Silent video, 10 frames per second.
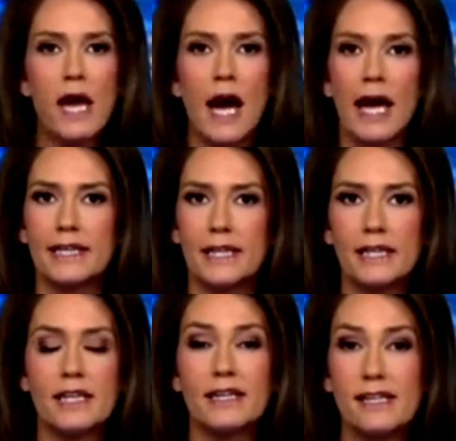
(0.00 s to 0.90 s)
I
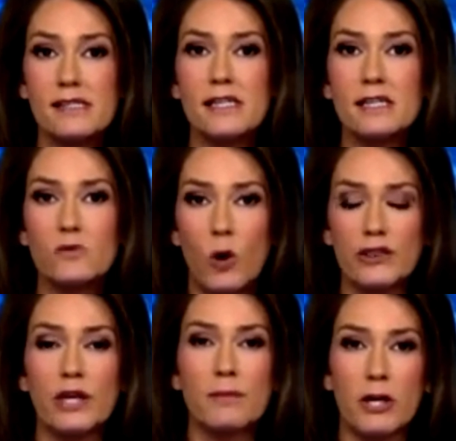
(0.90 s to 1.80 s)
think that this is
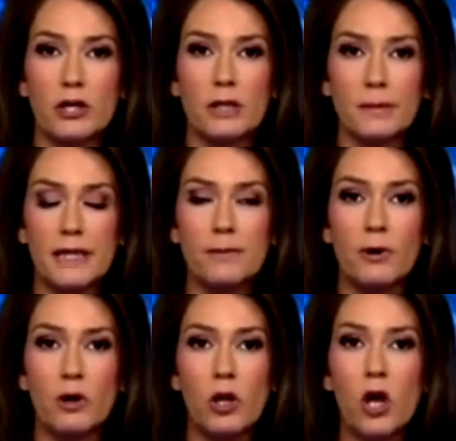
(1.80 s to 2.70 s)
what the American
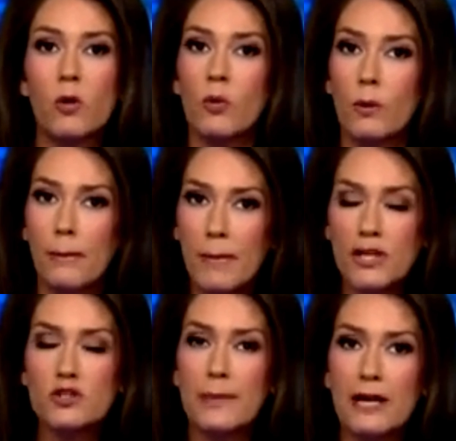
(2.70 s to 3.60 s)
people will
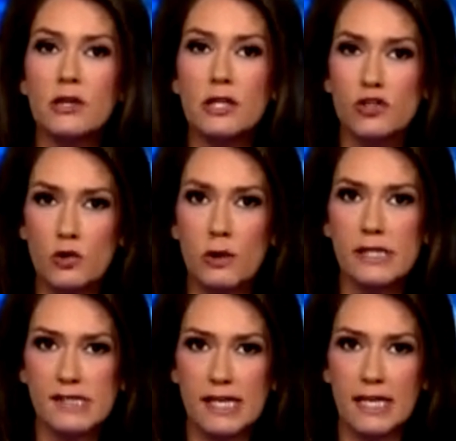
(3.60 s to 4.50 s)
much better enjoy
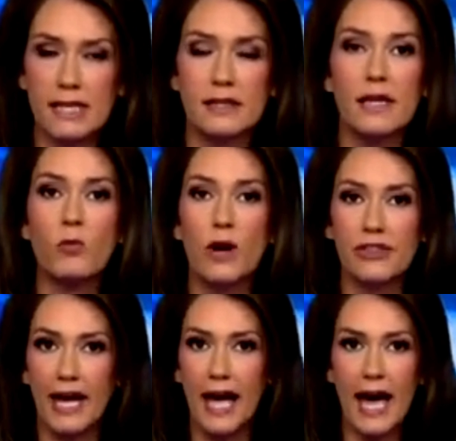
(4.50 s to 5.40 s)
seeing than what
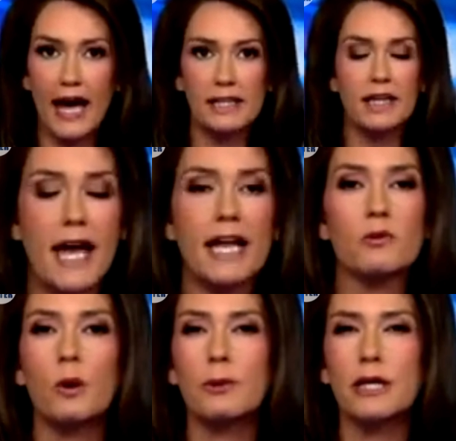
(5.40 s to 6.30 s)
they had, and it
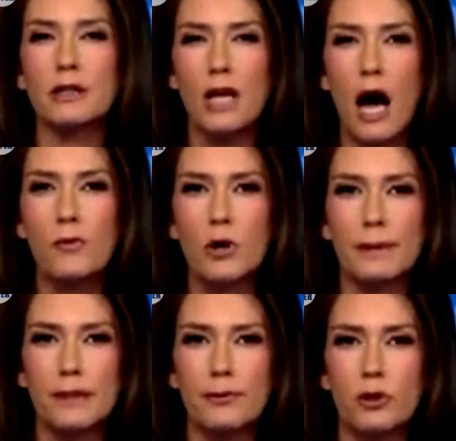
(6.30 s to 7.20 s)
will bring a lot more
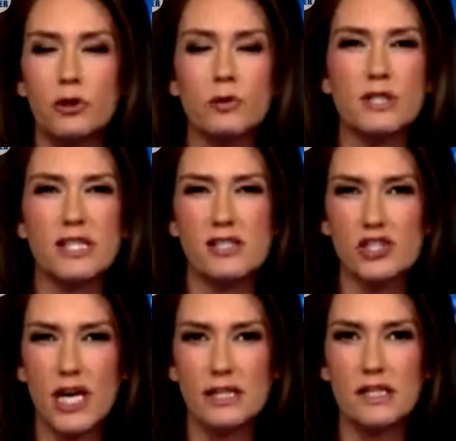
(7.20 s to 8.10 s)
people who are
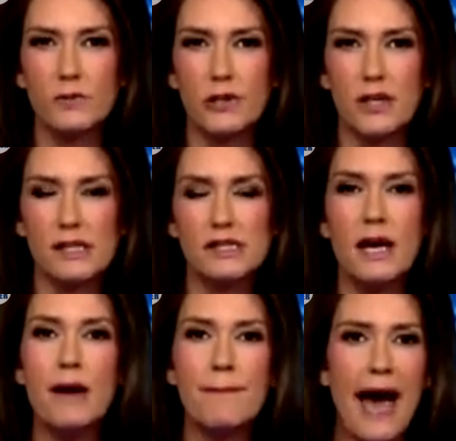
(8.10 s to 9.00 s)
disenchanted with this
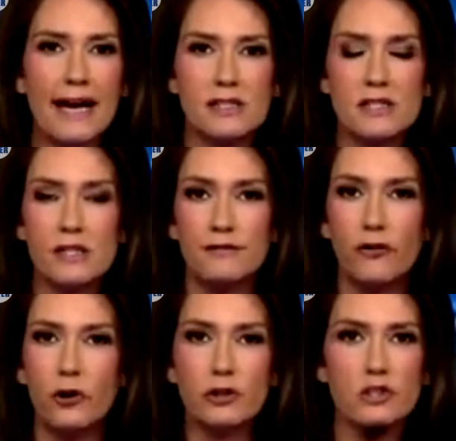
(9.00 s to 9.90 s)
back into the
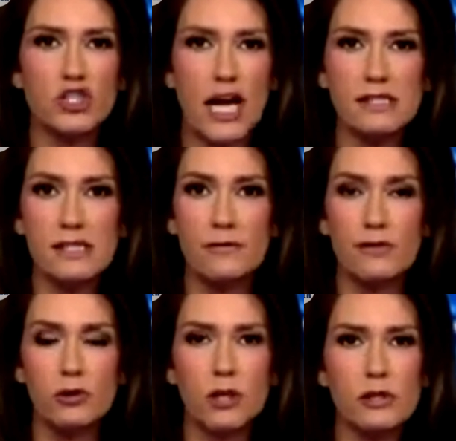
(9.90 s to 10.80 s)
fold. Gen Z
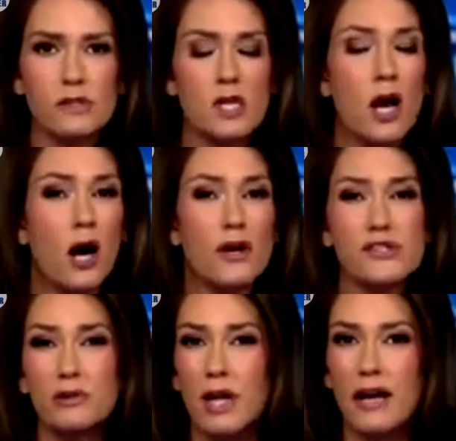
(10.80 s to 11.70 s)
voters,
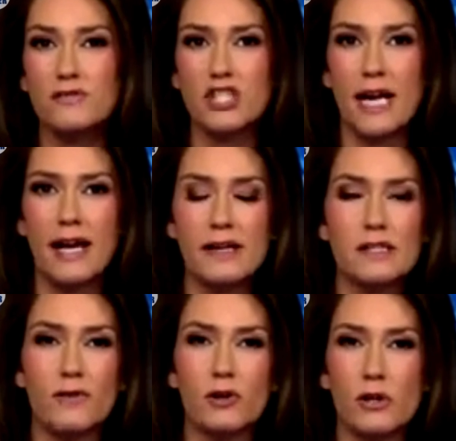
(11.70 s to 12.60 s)
also a lot of Gen
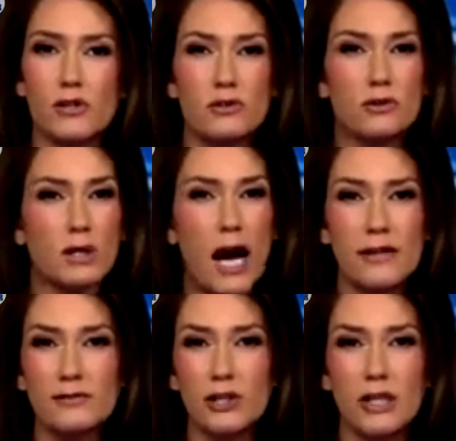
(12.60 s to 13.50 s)
X voters who are
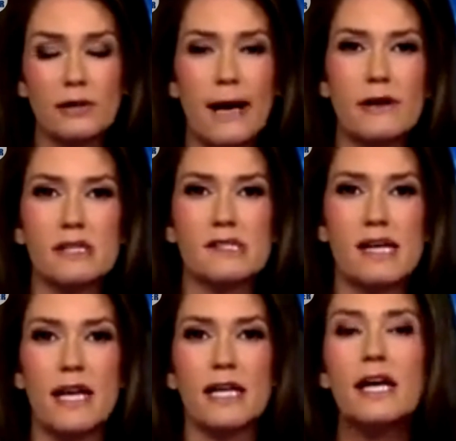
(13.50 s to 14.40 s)
kind of looking around and
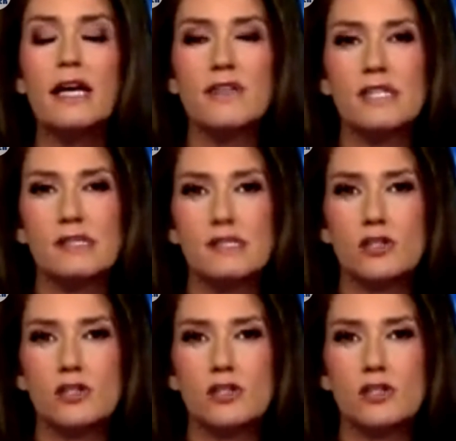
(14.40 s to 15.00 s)
saying, this is the